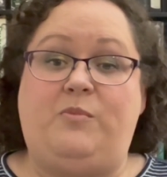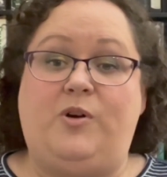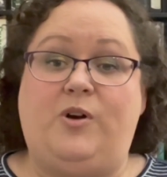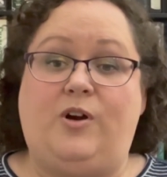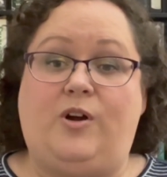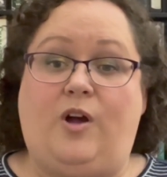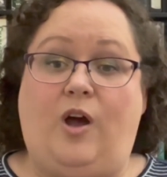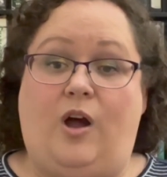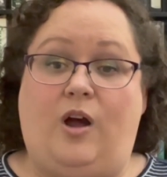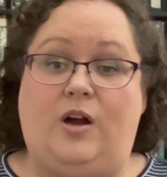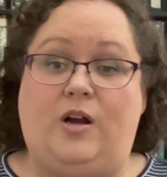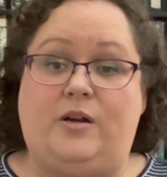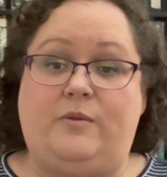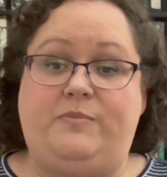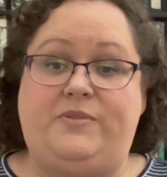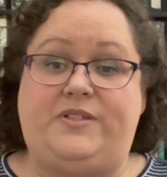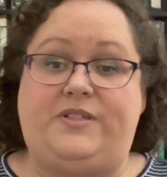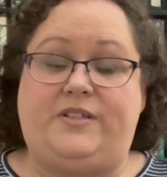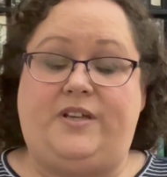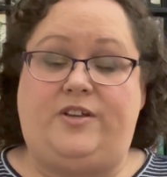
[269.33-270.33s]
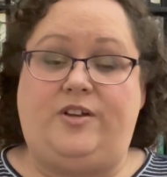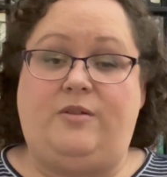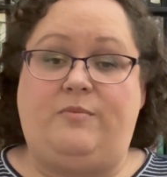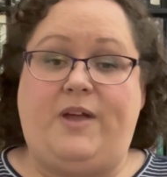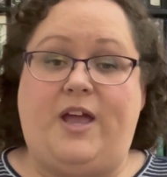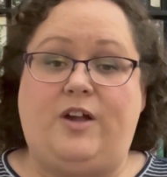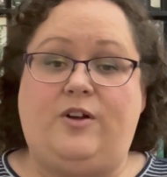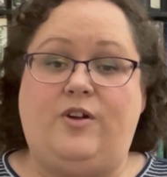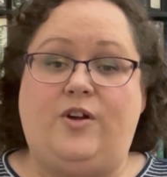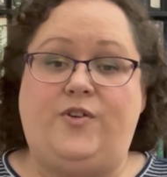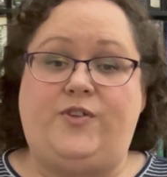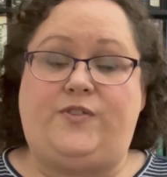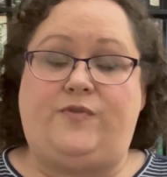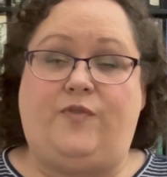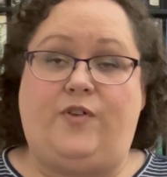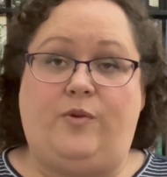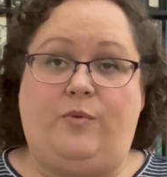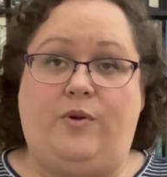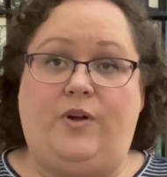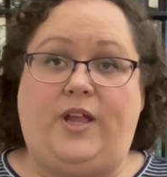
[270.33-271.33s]
more carbs in your macros
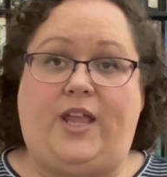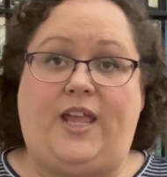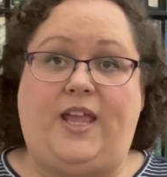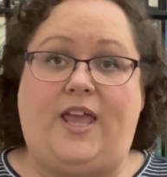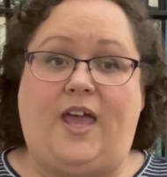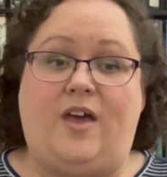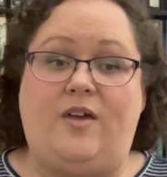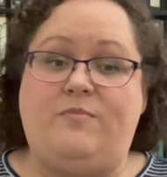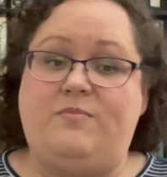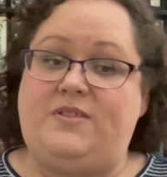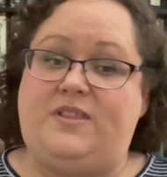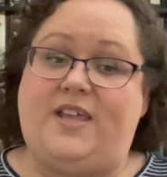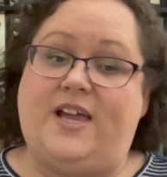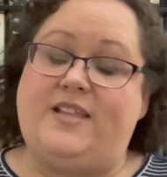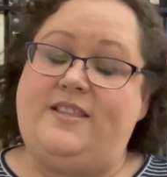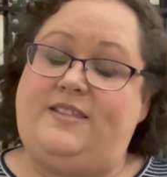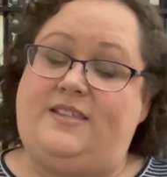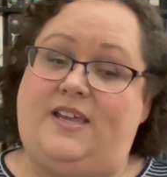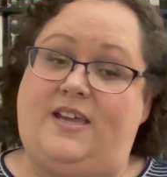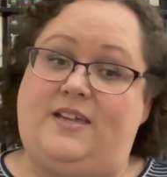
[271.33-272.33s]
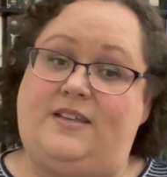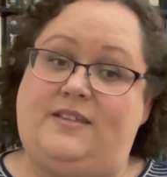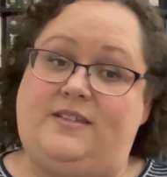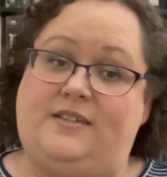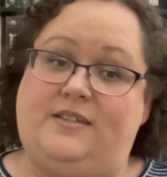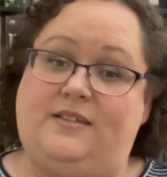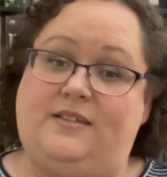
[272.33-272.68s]
for working out, but that's it.